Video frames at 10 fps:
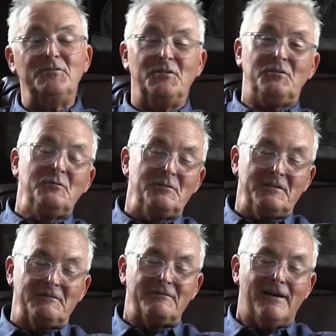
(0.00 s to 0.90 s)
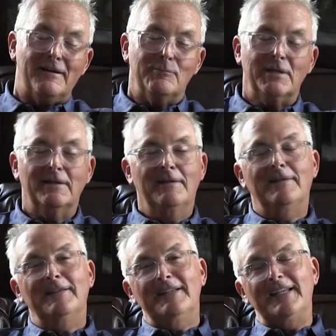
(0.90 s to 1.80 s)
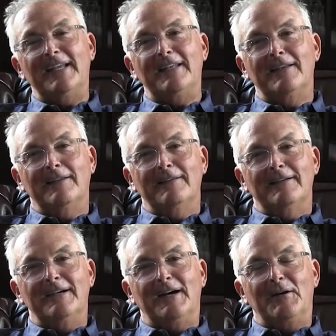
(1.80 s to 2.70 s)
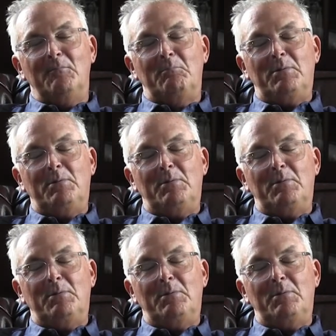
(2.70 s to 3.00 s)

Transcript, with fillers: was a union environment, and uh,